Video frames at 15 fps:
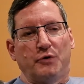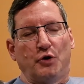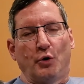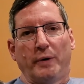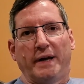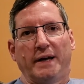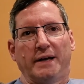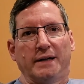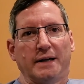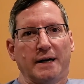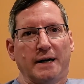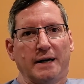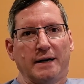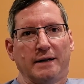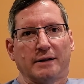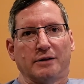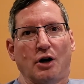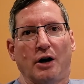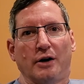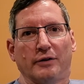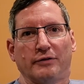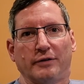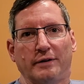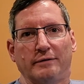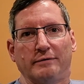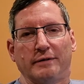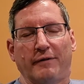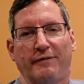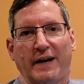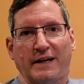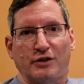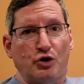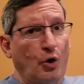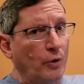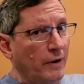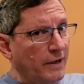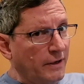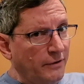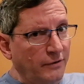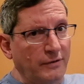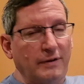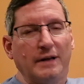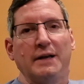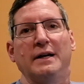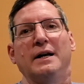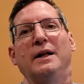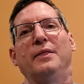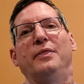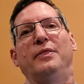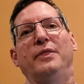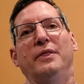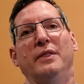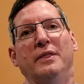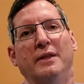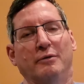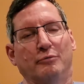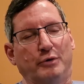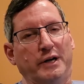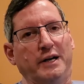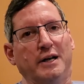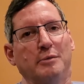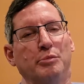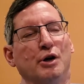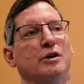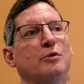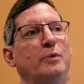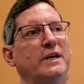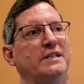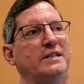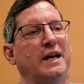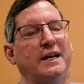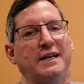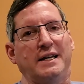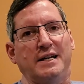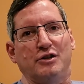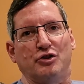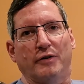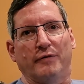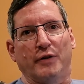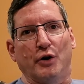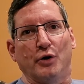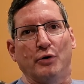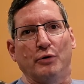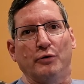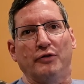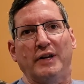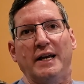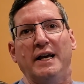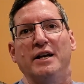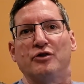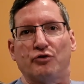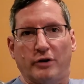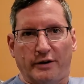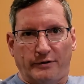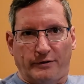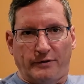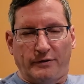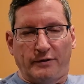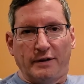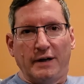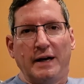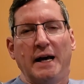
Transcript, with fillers: doing uh, cause and effect toys. Reading a book. Reading a book. We take each of those interests